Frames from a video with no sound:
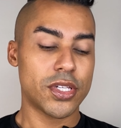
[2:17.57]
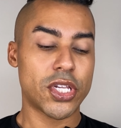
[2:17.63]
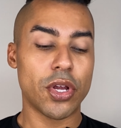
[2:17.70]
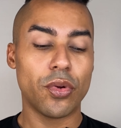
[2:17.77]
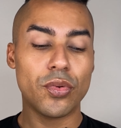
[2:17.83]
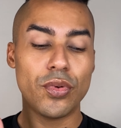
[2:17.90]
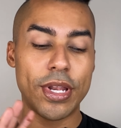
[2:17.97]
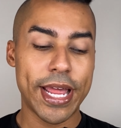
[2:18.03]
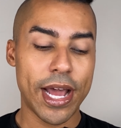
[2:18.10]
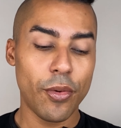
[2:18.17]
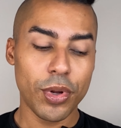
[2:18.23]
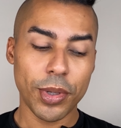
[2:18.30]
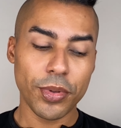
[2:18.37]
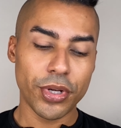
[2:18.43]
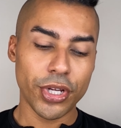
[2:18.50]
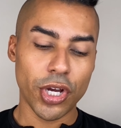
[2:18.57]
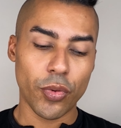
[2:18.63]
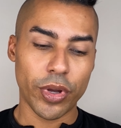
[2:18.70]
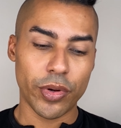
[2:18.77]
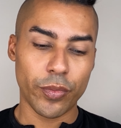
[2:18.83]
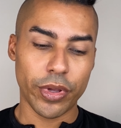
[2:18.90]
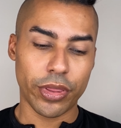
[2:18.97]
So now what I'm gonna go
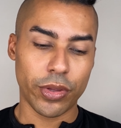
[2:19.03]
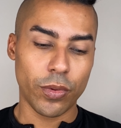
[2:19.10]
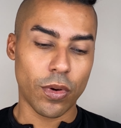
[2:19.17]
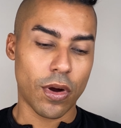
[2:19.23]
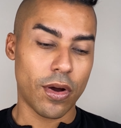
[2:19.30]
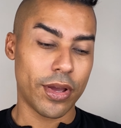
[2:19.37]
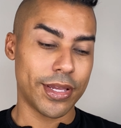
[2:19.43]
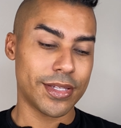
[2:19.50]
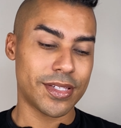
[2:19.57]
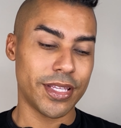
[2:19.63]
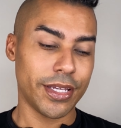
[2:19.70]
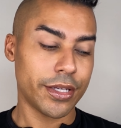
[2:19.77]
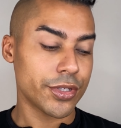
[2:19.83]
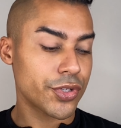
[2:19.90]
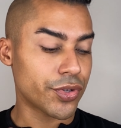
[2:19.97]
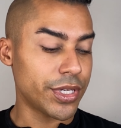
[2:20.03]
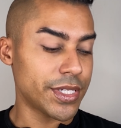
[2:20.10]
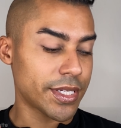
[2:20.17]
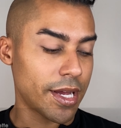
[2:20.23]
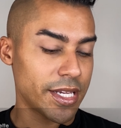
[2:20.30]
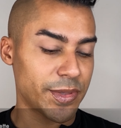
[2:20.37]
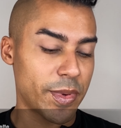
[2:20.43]
in with you all is the Catrice
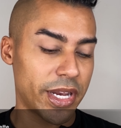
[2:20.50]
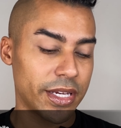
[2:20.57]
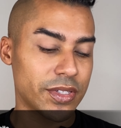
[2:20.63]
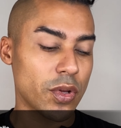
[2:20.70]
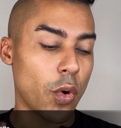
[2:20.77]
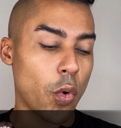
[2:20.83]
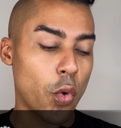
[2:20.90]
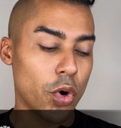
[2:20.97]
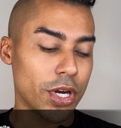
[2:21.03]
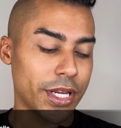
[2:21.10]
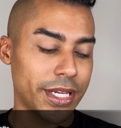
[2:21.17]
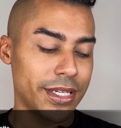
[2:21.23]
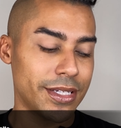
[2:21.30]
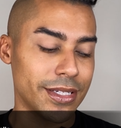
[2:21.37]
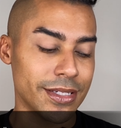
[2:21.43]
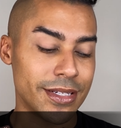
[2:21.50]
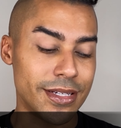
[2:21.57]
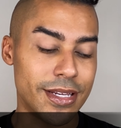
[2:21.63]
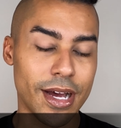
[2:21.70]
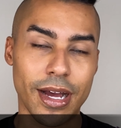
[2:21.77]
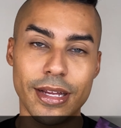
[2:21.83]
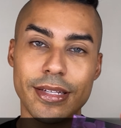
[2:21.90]
Cosmetics Orchid
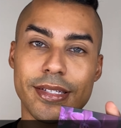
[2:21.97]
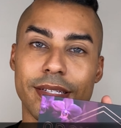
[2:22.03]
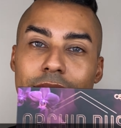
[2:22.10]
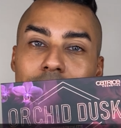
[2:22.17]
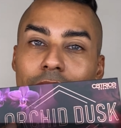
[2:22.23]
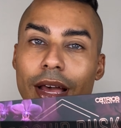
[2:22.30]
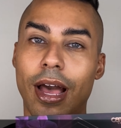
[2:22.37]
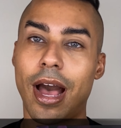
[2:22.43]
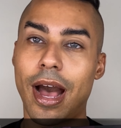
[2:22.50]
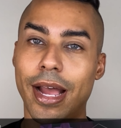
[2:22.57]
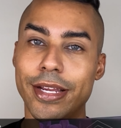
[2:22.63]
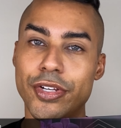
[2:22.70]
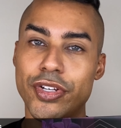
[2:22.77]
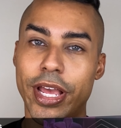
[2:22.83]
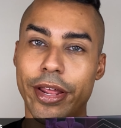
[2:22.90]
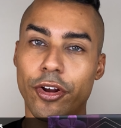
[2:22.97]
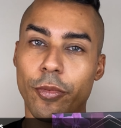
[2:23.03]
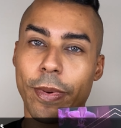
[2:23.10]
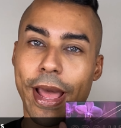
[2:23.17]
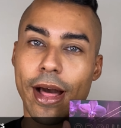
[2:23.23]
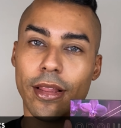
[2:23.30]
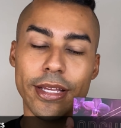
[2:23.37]
Dusk eyeshadow
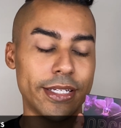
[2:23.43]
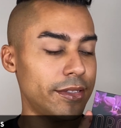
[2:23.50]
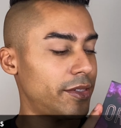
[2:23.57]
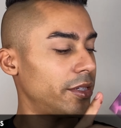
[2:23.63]
palette.